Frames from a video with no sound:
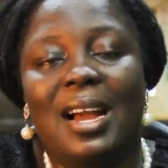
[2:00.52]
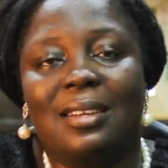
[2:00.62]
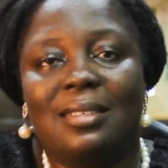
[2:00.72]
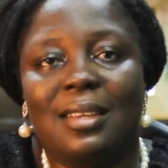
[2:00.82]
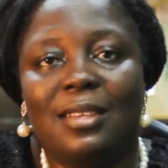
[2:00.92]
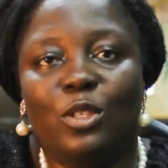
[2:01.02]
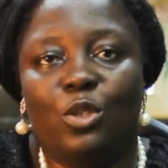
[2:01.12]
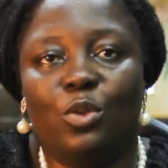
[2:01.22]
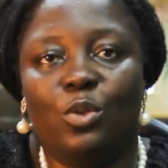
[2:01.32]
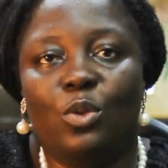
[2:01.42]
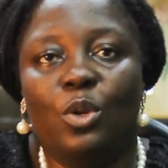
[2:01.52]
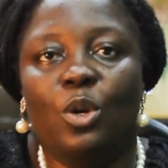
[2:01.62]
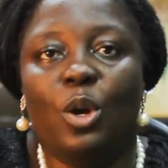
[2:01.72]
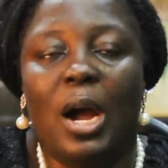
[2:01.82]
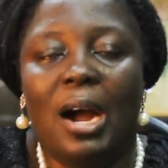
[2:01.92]
access to
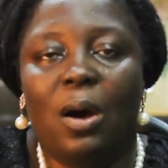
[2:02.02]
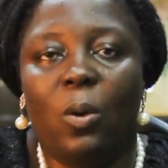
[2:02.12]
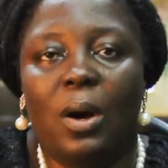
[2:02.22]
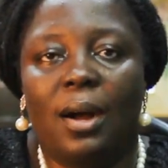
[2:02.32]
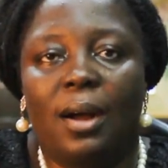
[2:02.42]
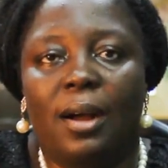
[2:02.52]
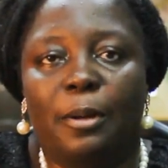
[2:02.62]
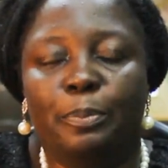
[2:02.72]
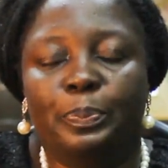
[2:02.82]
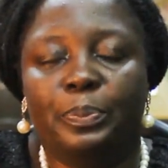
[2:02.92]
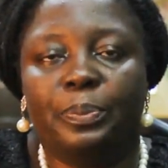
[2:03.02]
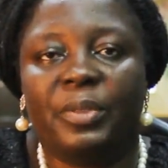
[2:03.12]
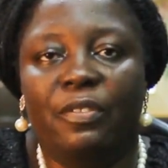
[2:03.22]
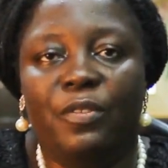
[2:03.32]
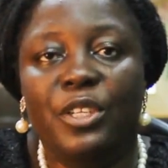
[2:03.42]
our
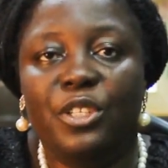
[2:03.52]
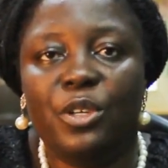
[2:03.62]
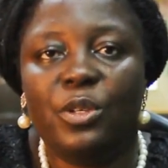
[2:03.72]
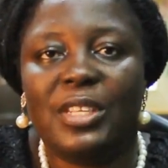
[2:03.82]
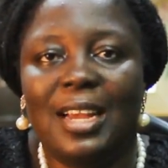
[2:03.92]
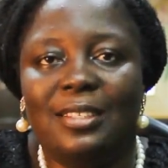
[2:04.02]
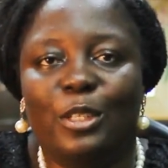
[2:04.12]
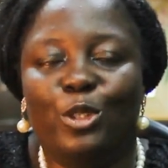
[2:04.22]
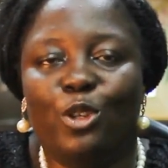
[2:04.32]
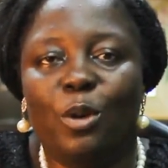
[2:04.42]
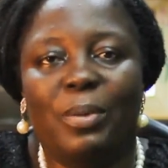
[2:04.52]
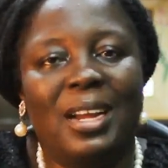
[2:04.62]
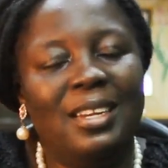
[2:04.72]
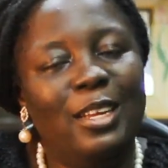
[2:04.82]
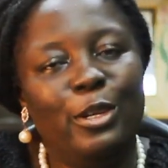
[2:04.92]
videos as they drop
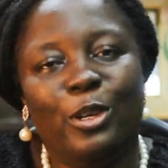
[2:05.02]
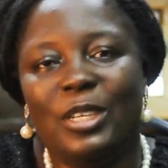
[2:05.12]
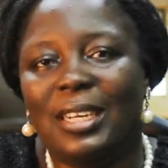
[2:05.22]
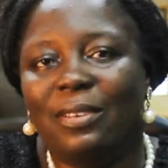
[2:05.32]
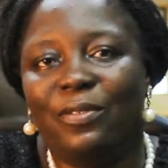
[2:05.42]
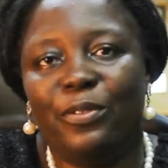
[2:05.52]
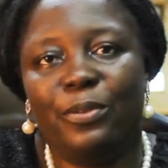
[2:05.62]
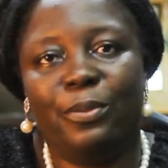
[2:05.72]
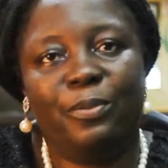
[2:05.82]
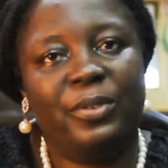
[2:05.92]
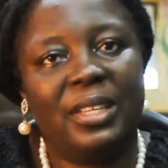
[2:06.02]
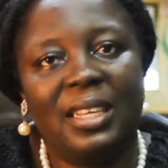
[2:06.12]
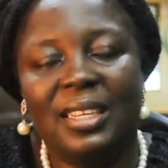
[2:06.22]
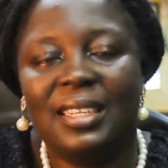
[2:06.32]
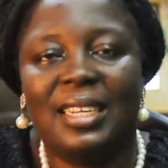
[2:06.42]
and any other
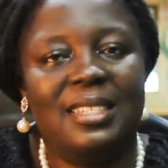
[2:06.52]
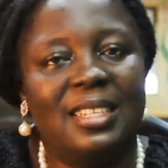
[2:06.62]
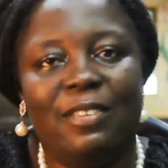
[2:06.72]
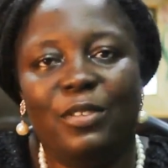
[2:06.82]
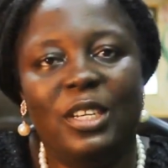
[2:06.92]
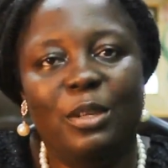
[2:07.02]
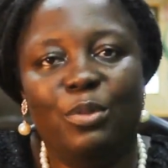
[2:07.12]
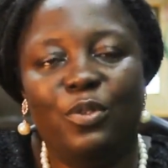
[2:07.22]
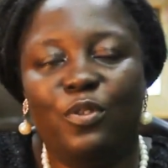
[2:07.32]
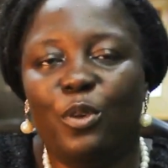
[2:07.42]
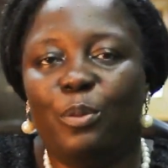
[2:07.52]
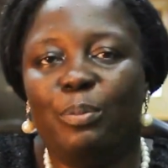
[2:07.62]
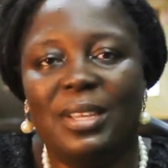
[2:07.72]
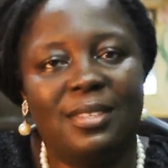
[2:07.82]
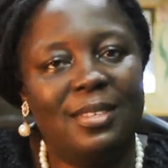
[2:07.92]
thing that is available for
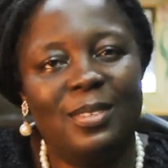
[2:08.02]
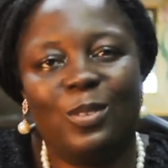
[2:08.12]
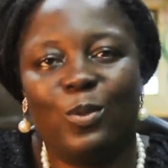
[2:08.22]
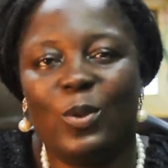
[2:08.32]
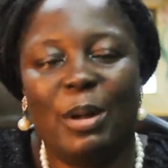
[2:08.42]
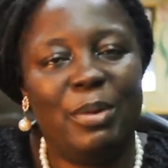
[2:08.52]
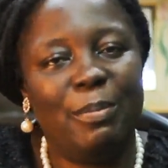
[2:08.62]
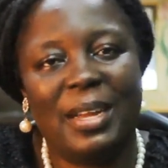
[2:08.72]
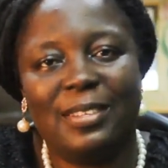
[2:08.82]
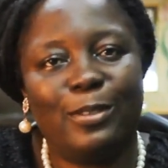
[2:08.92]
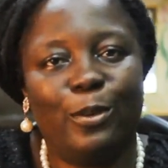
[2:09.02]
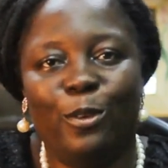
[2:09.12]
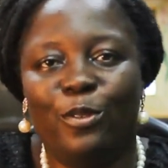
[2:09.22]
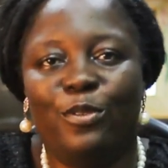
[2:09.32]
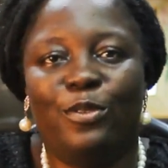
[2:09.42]
persons who are members
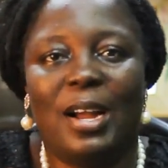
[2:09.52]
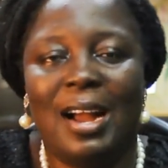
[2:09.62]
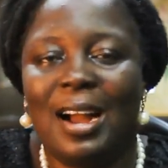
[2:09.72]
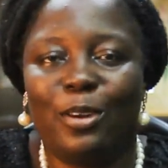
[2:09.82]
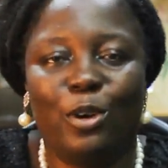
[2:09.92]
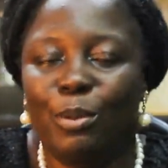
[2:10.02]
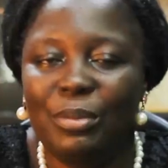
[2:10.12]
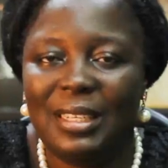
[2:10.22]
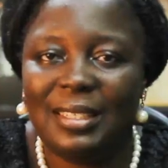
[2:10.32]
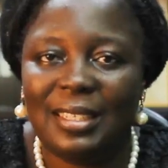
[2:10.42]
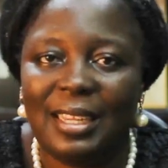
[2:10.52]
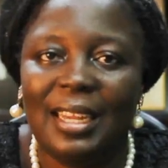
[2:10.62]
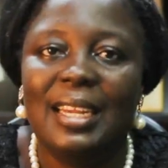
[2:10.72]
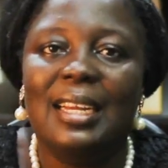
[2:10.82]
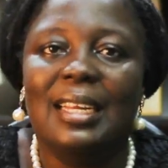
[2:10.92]
of our community.
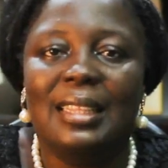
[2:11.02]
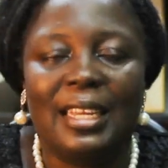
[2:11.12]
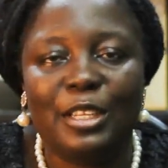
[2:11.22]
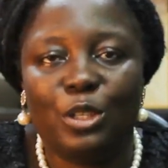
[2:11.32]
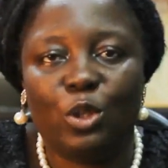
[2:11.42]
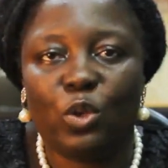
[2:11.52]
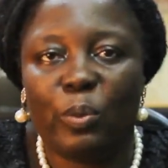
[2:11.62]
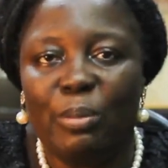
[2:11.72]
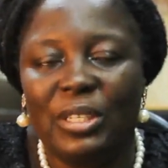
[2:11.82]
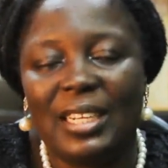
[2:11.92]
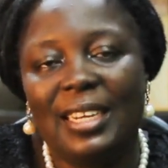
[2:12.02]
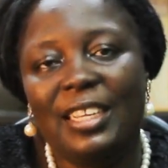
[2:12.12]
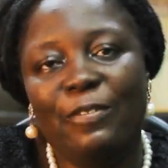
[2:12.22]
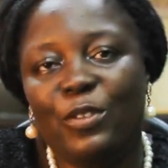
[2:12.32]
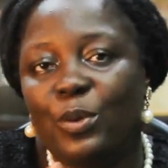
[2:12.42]
Thank you so much. And
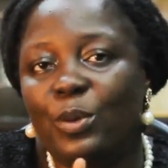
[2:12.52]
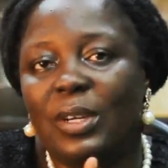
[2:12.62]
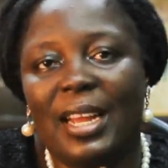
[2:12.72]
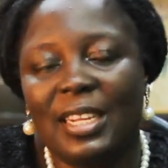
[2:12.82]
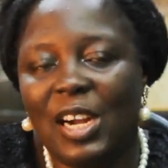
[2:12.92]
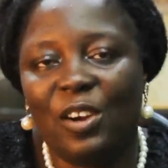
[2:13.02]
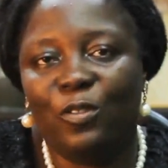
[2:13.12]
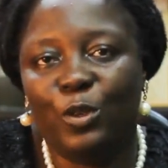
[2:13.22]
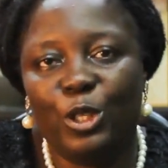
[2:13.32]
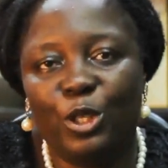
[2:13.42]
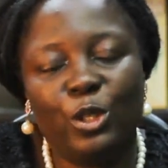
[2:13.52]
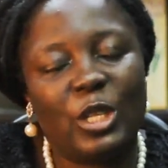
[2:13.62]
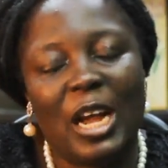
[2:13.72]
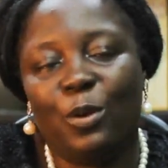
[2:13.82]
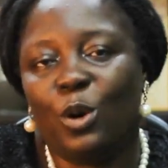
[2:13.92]
if you like our
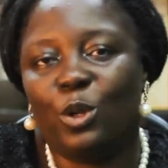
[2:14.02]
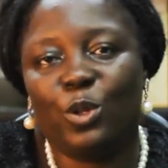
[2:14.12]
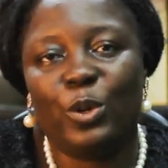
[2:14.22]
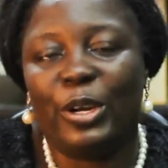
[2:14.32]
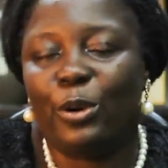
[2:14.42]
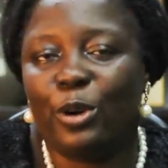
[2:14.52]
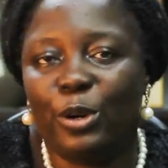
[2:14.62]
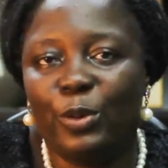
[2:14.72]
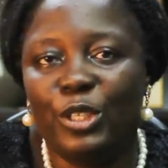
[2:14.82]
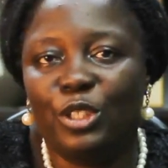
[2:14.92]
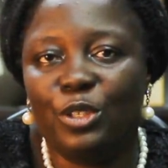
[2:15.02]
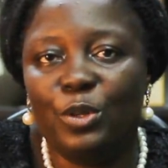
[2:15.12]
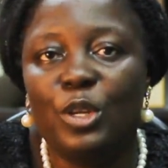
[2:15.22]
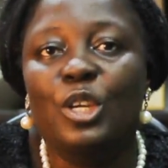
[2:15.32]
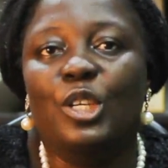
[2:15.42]
videos, I will also encourage
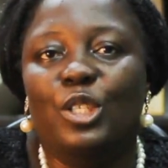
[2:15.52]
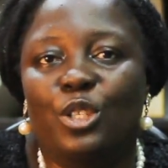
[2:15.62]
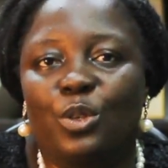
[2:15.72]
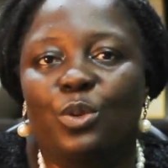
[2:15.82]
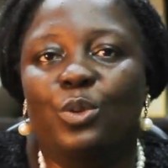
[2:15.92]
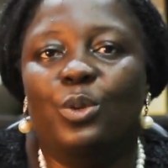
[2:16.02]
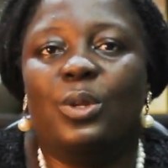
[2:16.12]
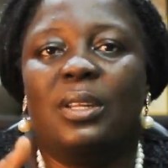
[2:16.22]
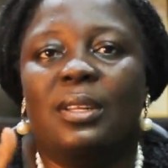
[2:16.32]
you to